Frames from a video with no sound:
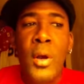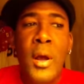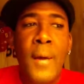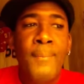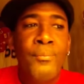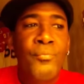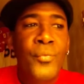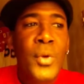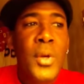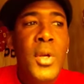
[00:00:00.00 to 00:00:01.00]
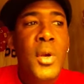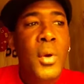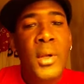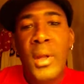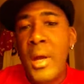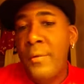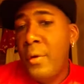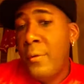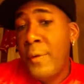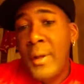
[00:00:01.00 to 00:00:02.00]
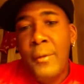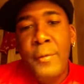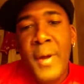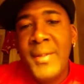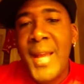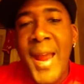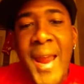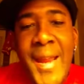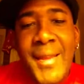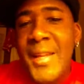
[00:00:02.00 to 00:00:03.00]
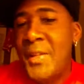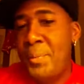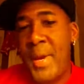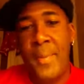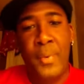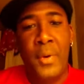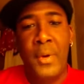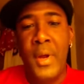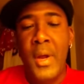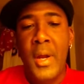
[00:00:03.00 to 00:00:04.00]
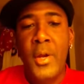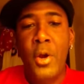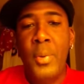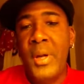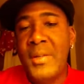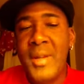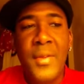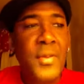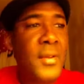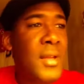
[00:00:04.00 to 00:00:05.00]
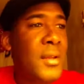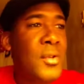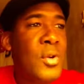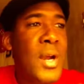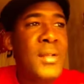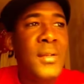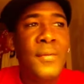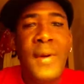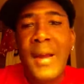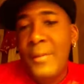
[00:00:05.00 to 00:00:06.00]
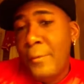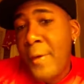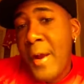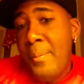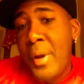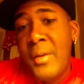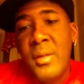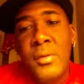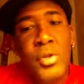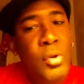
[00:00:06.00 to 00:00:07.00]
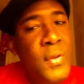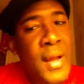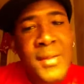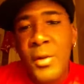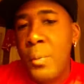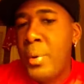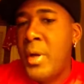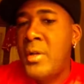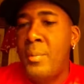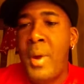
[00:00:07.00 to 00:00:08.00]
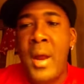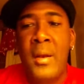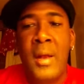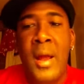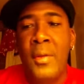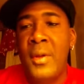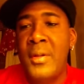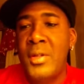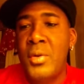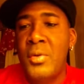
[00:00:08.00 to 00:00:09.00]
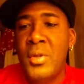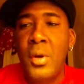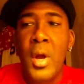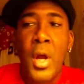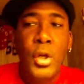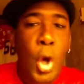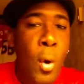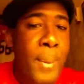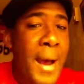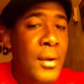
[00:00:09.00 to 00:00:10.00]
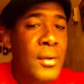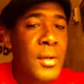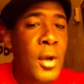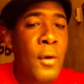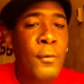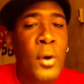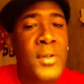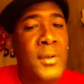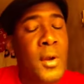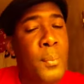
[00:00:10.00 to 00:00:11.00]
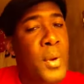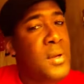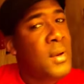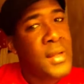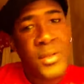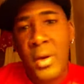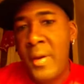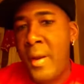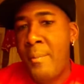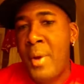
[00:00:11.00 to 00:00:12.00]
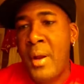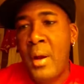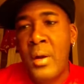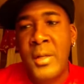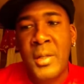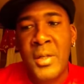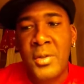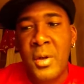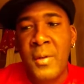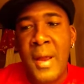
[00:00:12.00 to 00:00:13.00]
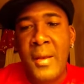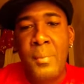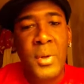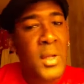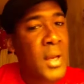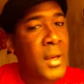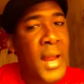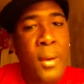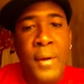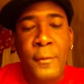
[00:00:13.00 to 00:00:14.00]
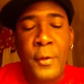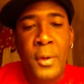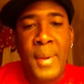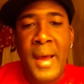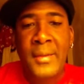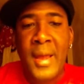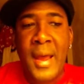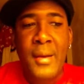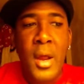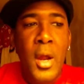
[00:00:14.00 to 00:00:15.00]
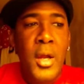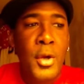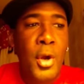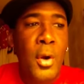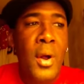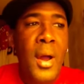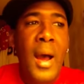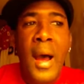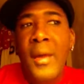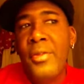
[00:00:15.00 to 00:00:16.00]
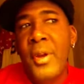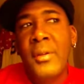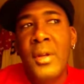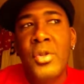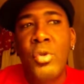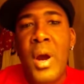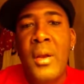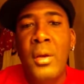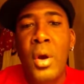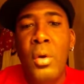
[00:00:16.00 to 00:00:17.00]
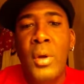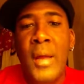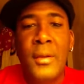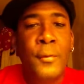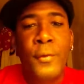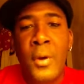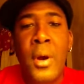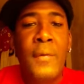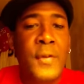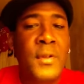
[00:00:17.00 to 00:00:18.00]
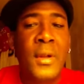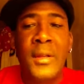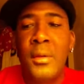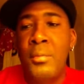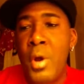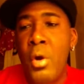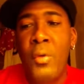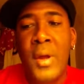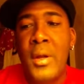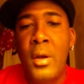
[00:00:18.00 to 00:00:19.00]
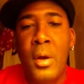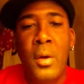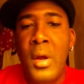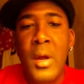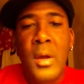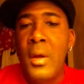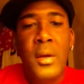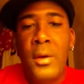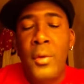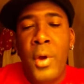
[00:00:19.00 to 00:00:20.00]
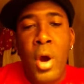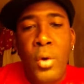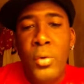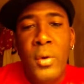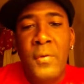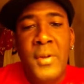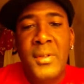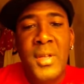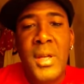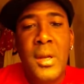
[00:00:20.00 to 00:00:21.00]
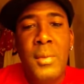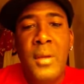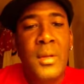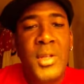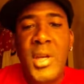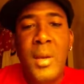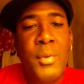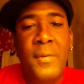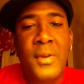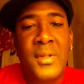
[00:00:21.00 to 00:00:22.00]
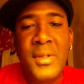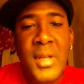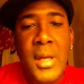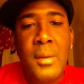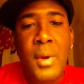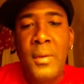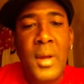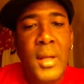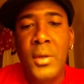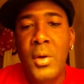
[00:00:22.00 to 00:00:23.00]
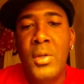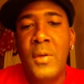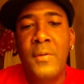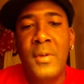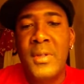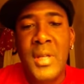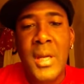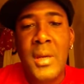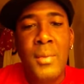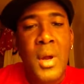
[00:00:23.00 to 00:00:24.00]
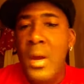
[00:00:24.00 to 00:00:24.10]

and a lot of our fellow fans hate these people. You know, because they think that they're trying to divide the fan base. And sure, that's their opinion, man, and how they choose to go about, you know, voicing their opinion. That's on them, man. I already touched on that in the beginning, how I feel about that. You know, I think they're trying to go at the front office and let them know that, you know, the owner of this team and the GM of this team and the head coach of this team,